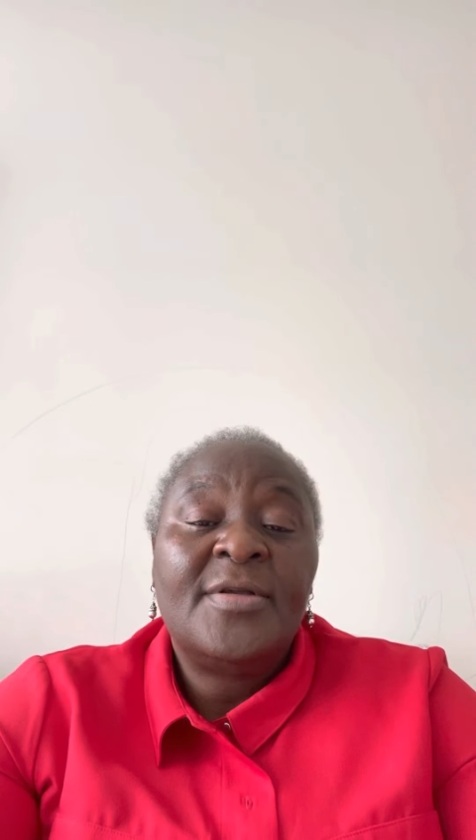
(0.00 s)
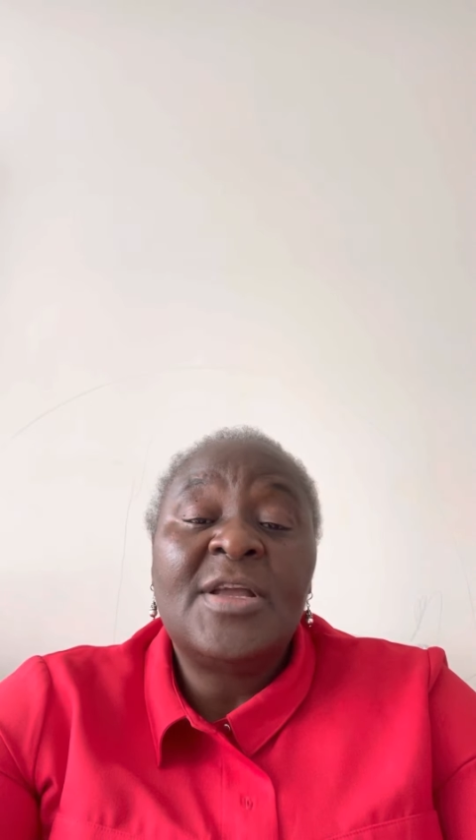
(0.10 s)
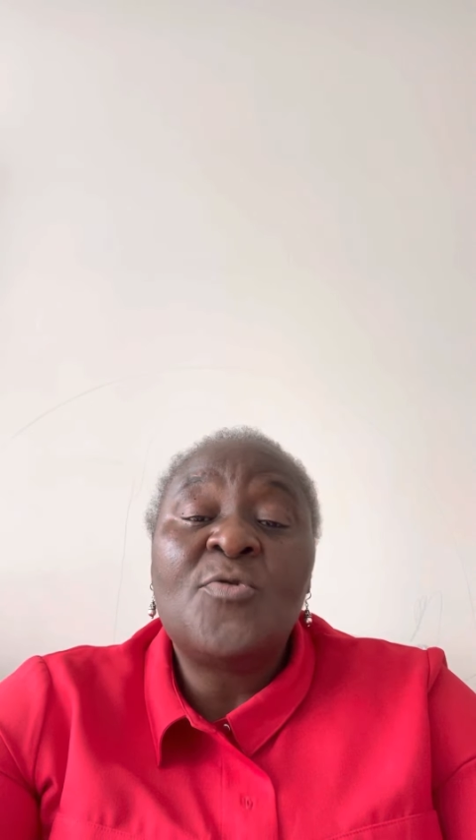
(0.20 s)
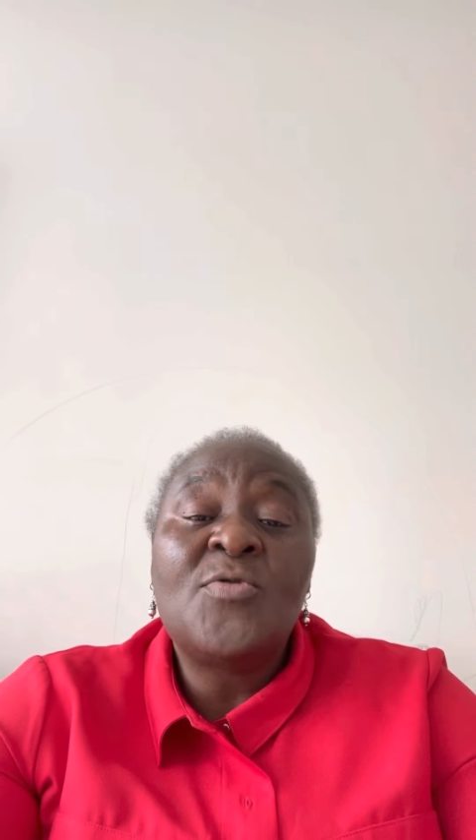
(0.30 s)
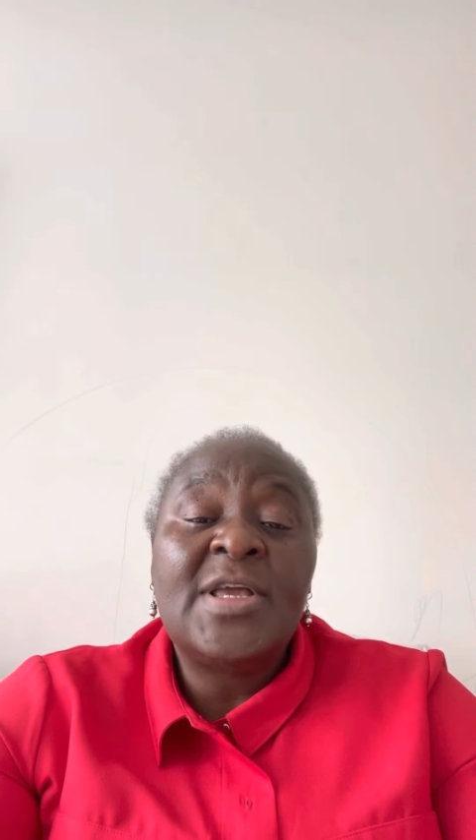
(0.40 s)

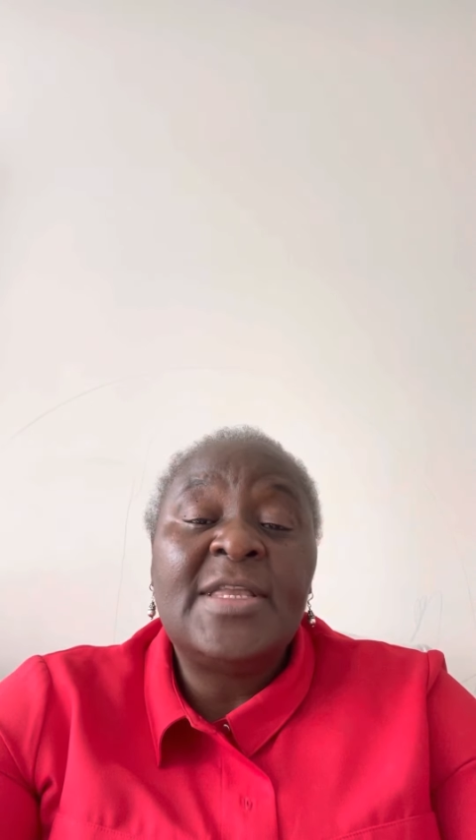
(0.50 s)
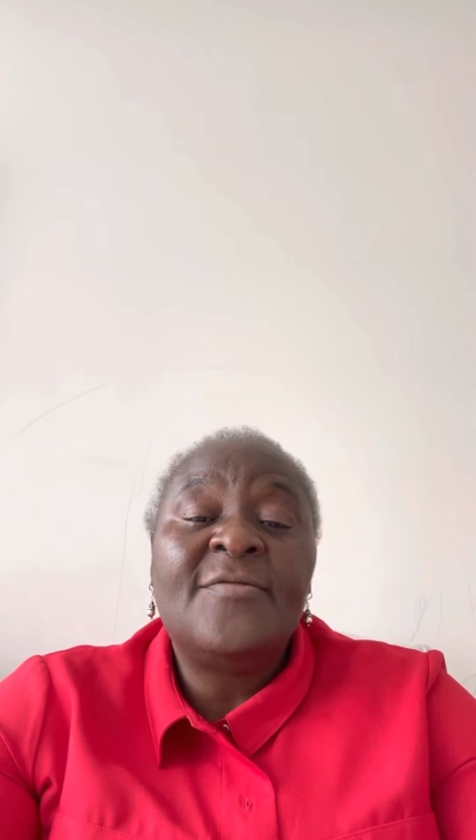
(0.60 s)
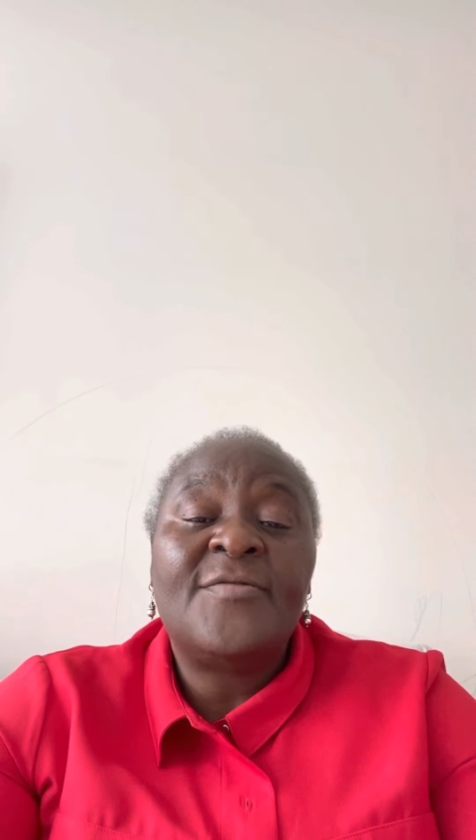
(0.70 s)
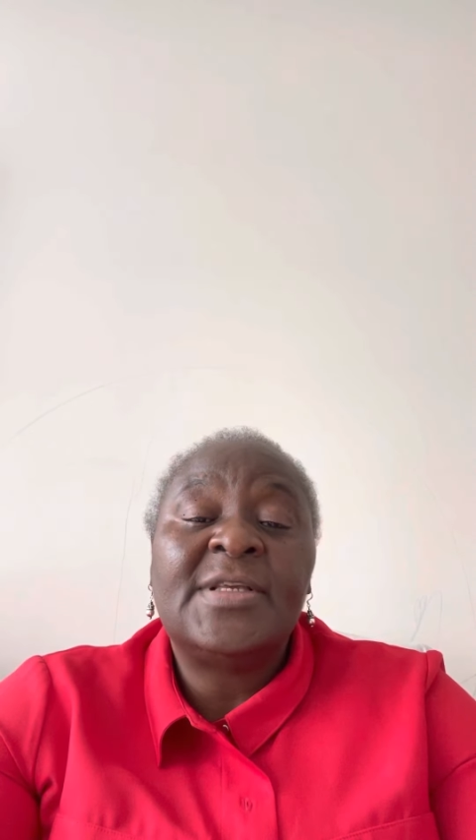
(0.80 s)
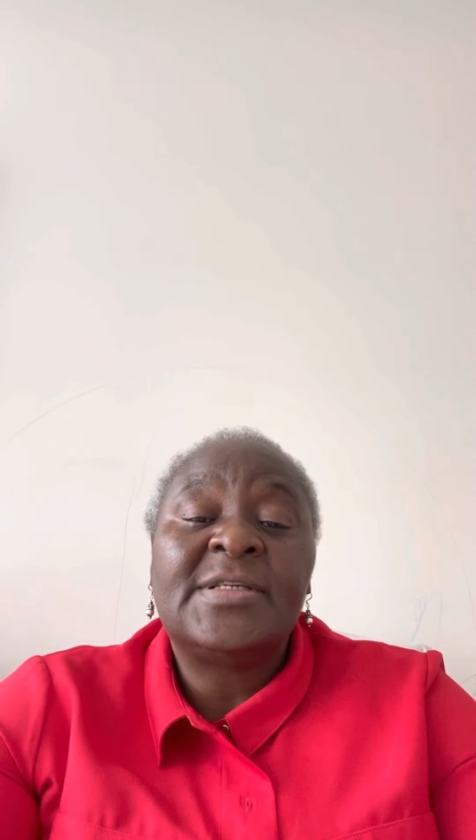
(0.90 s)
The only
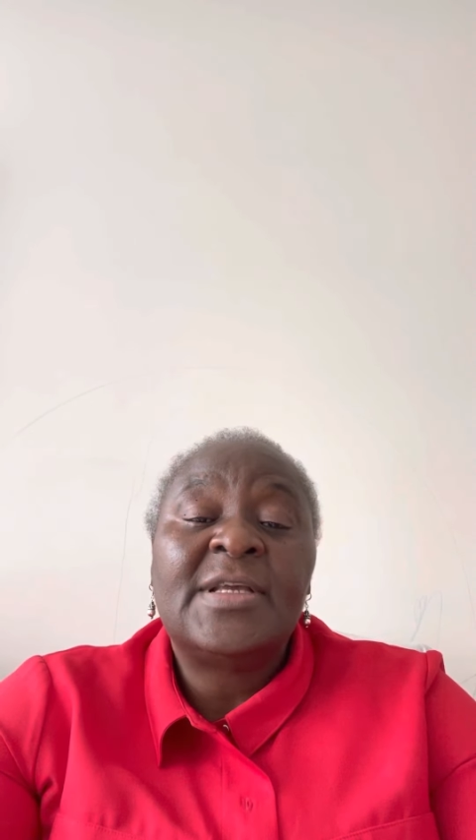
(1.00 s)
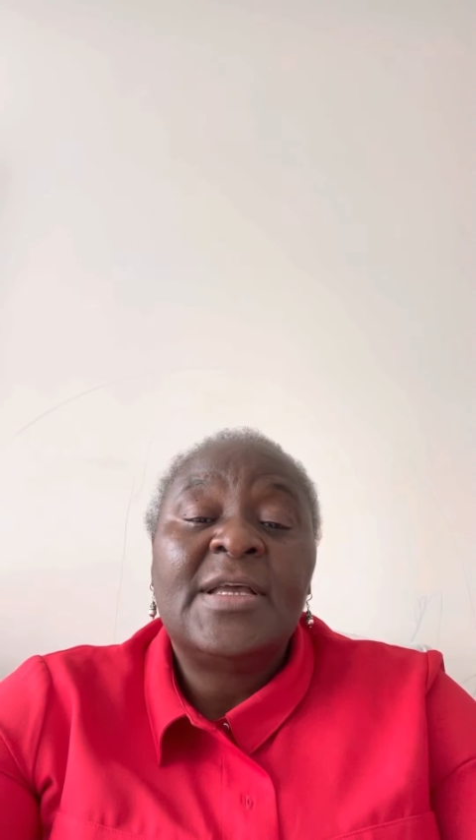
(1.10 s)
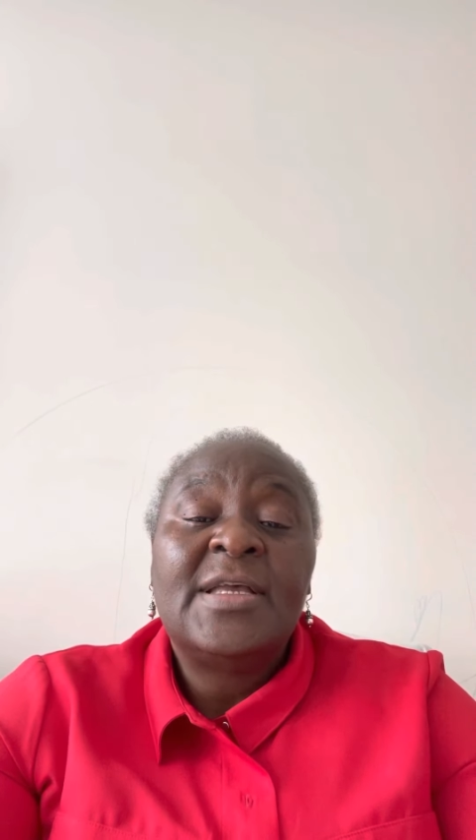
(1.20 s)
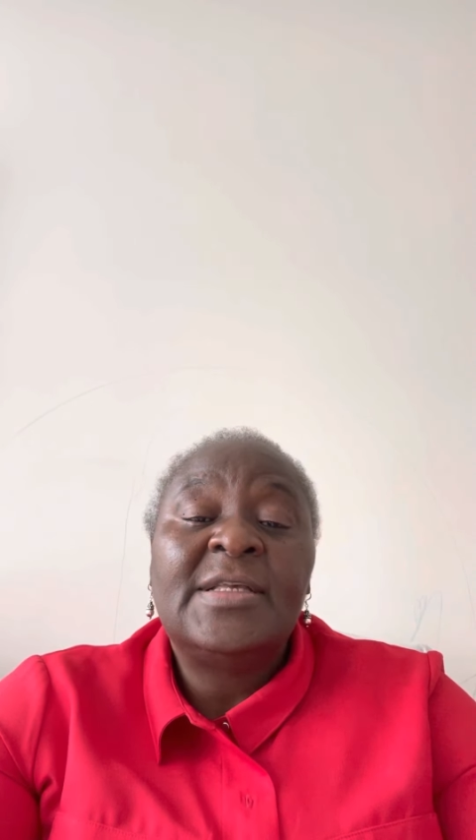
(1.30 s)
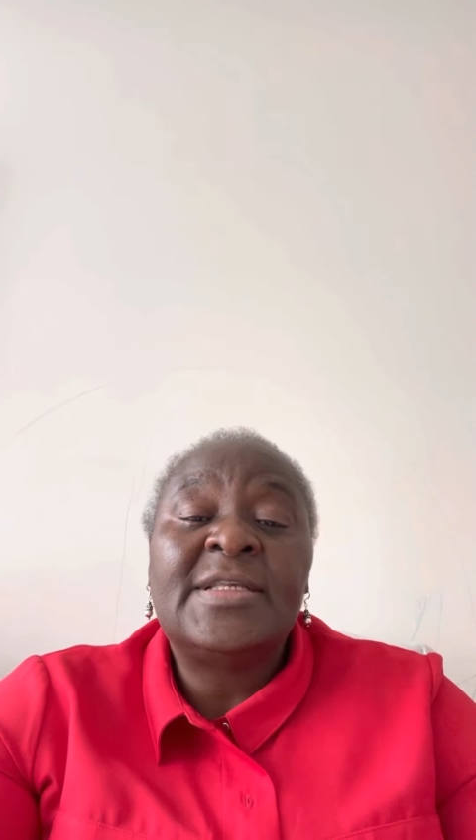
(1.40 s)
difference
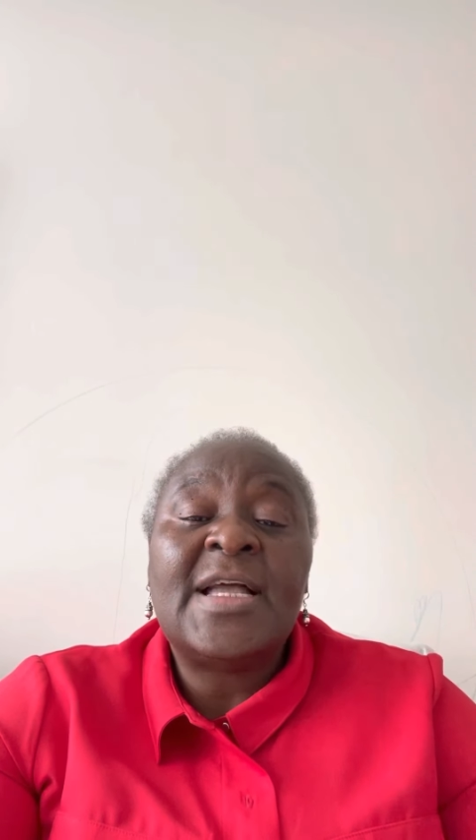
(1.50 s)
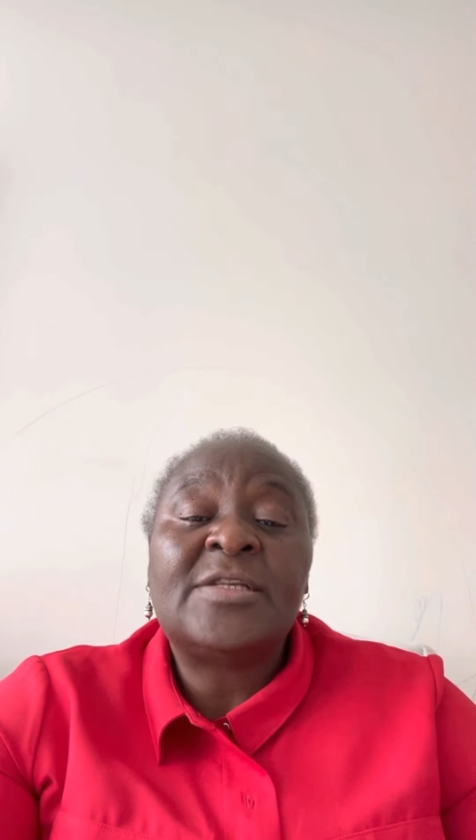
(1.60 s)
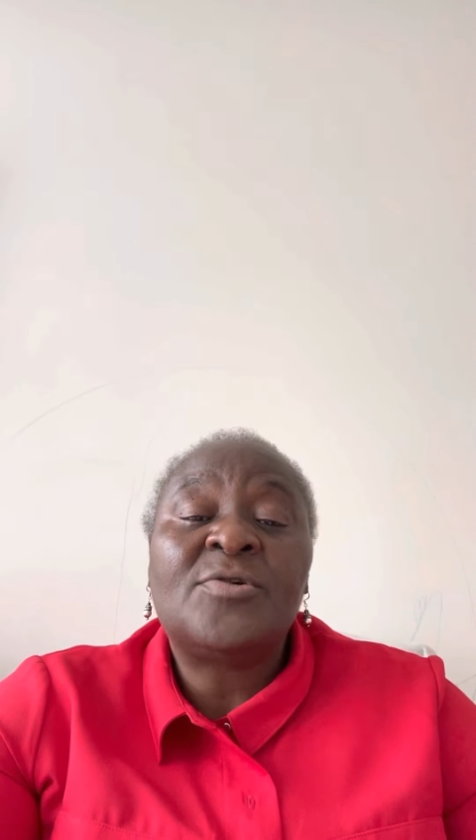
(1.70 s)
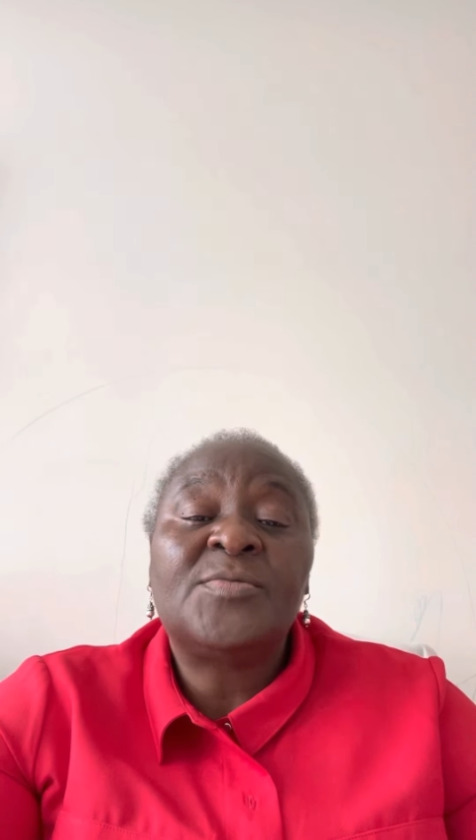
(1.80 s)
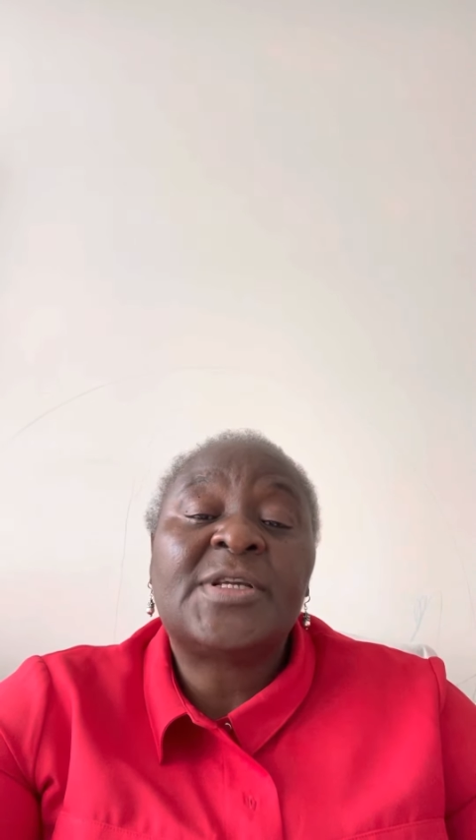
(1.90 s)
is that some